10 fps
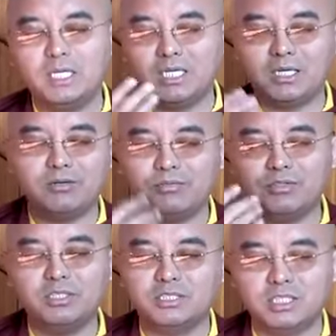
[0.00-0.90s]
And after a
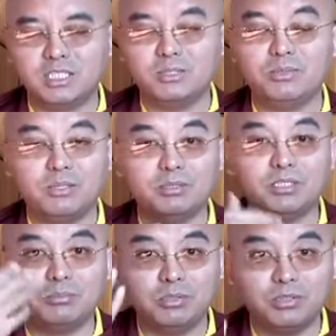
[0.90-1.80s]
few days later, we have the
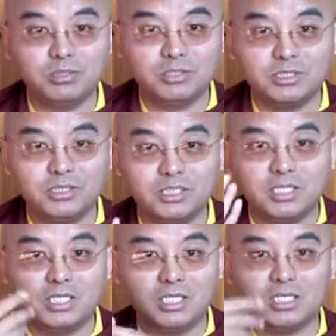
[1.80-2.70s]
report,
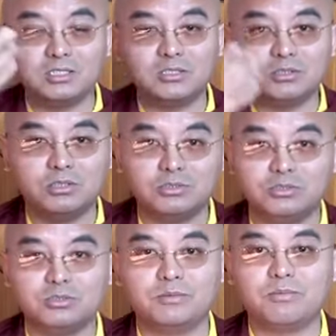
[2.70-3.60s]
and ask any
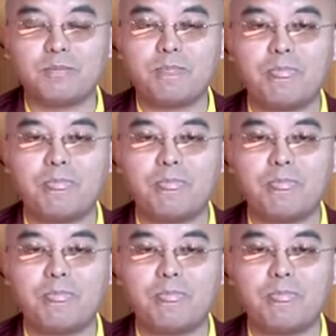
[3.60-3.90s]
question.